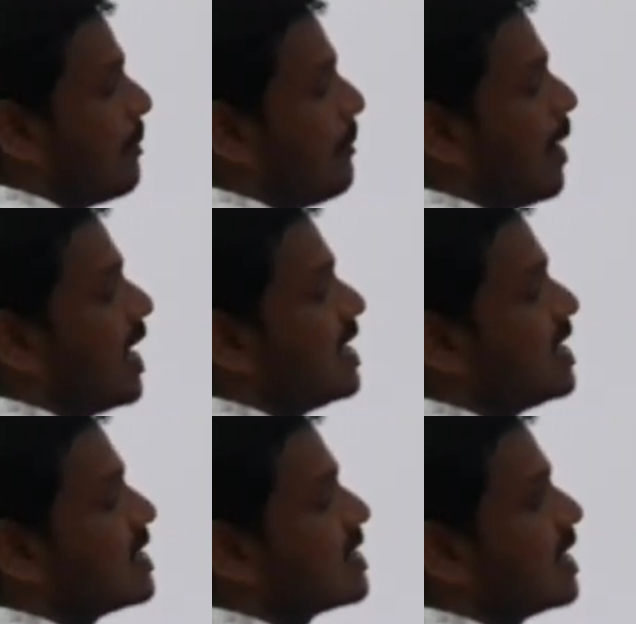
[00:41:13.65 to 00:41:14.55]

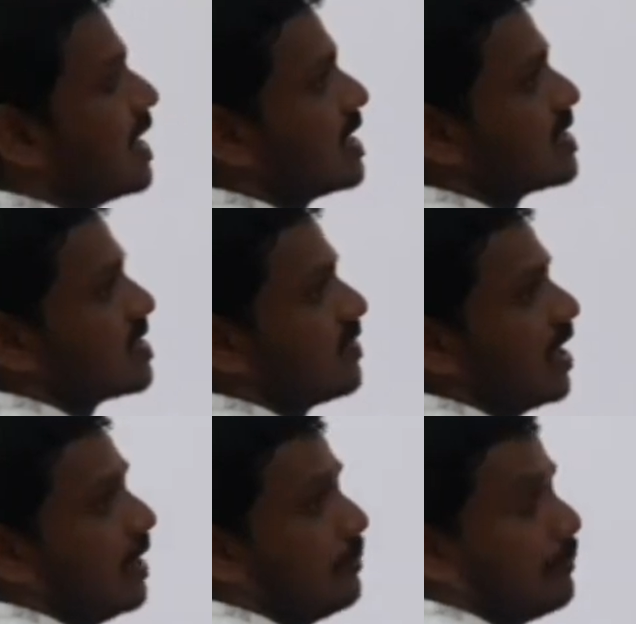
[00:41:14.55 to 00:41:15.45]
Minus 3x
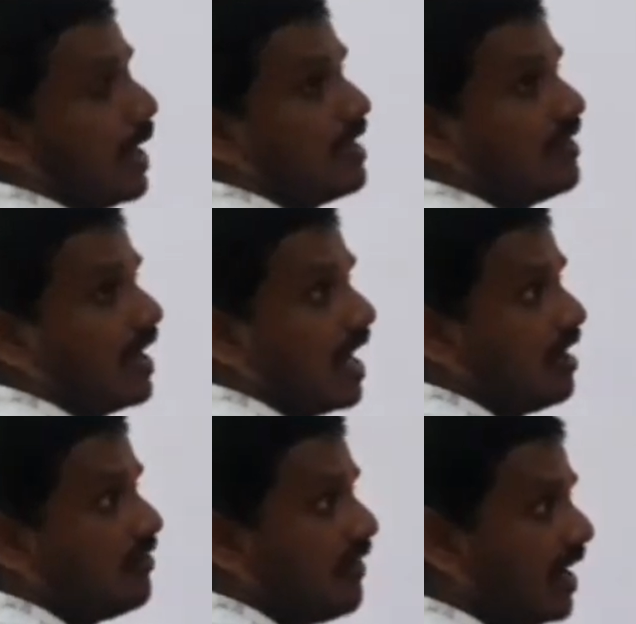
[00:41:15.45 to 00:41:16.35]
square. Pi 1
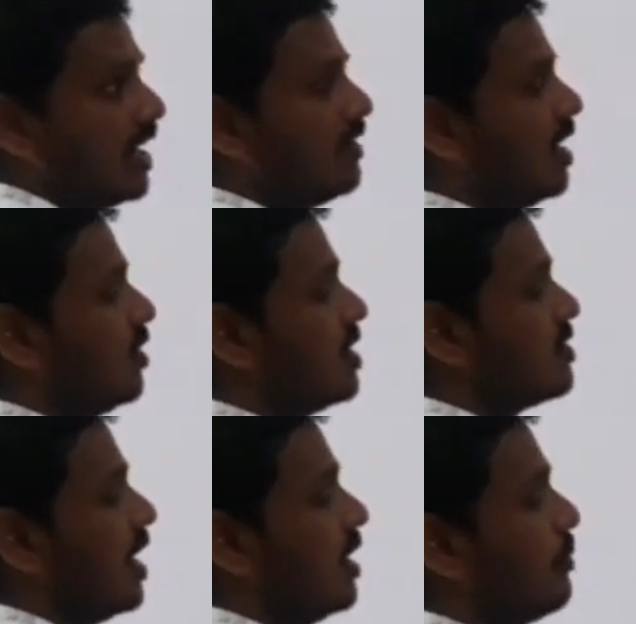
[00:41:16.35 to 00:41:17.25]
of y derivative
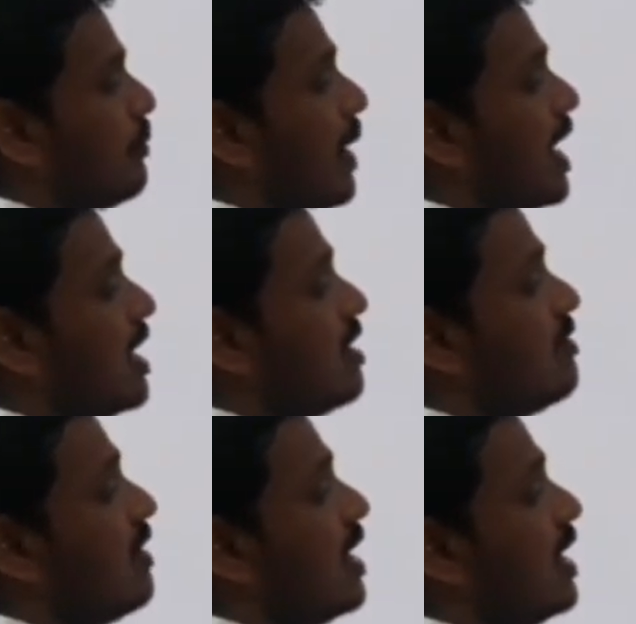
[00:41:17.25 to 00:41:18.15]
is what? Pi
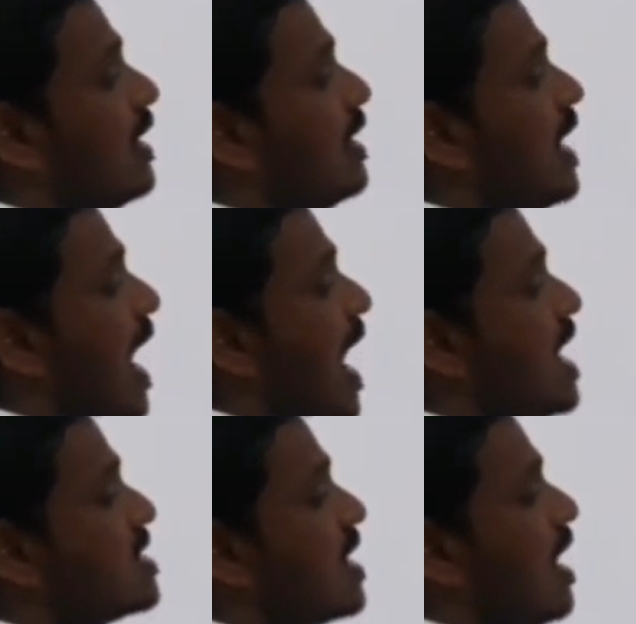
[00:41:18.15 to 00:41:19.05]
1
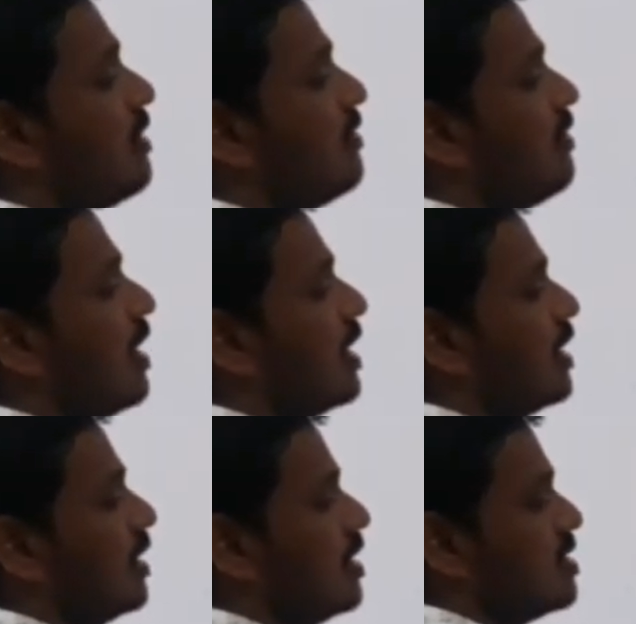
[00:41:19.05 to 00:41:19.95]
dash of y.
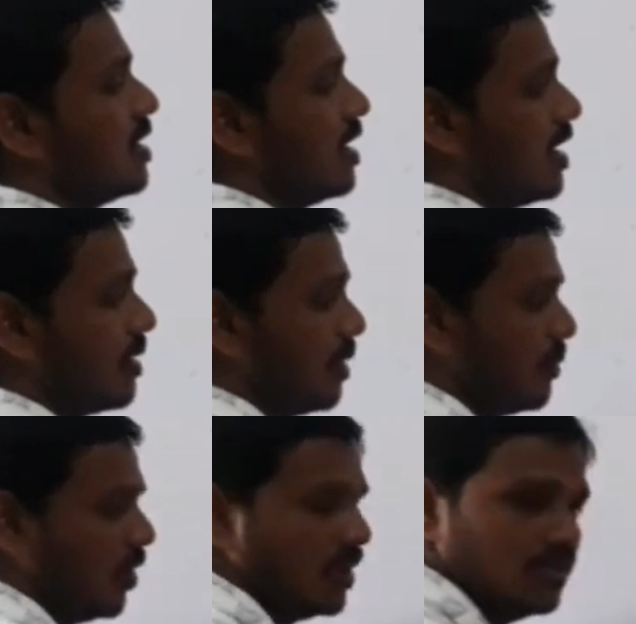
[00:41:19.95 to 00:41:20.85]
Is it clear my
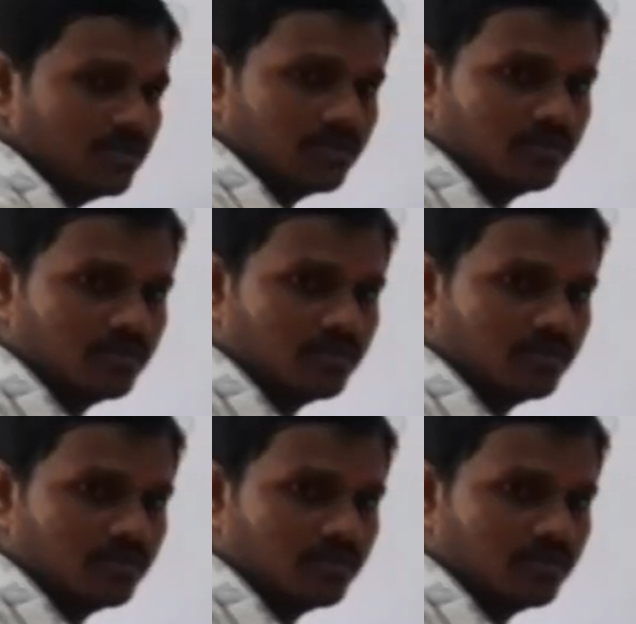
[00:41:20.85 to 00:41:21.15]
point?